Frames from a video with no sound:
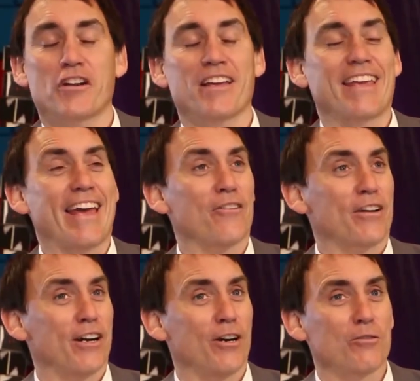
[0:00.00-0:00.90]
Drink,
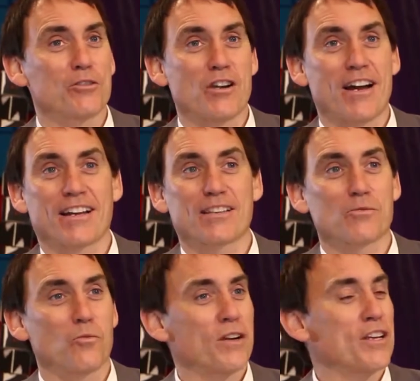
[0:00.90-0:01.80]
alcohol,
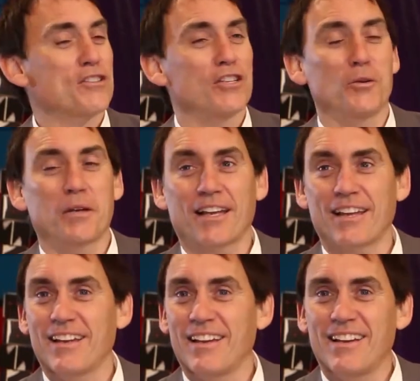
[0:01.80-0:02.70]
drugs. What are you
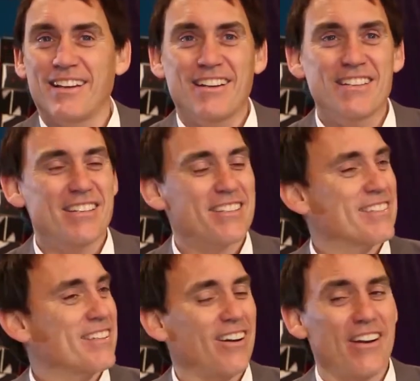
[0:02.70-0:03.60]
doing?
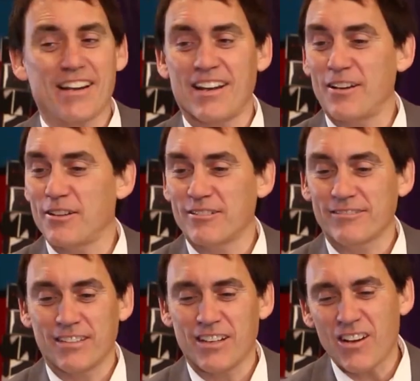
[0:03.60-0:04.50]
Just, I don't know.
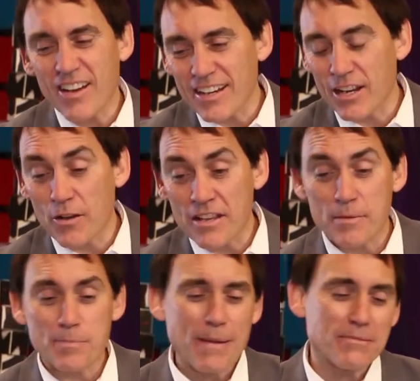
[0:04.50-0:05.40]
And
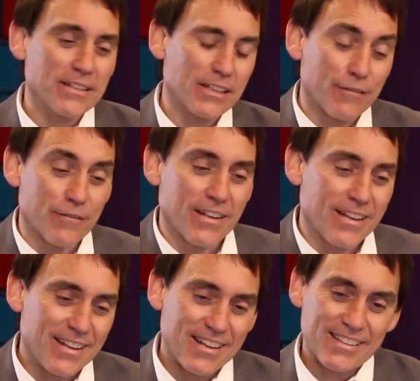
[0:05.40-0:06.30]
just perhaps a little
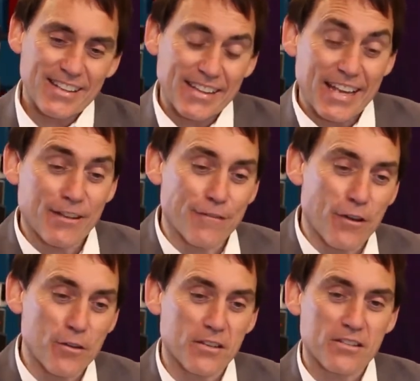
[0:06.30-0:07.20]
lack of
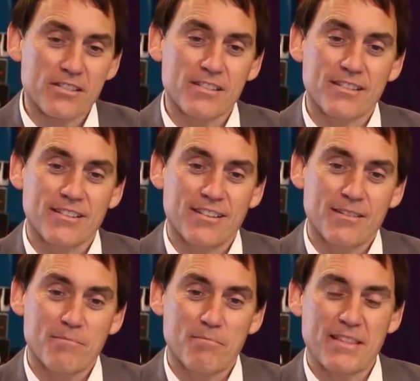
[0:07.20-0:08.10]
focus.
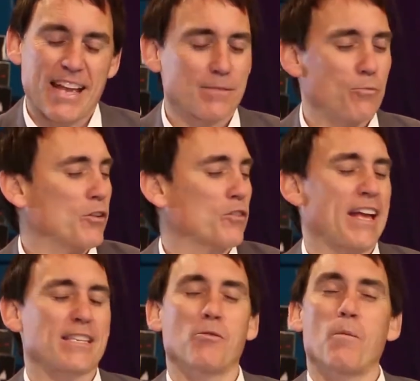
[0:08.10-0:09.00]
But that's
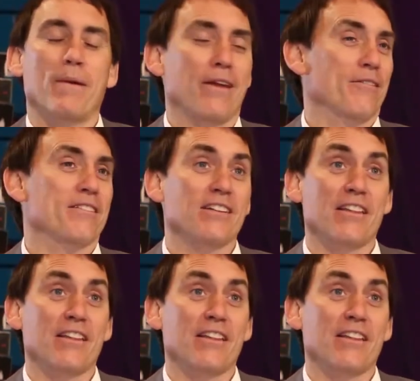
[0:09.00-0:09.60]
more parents.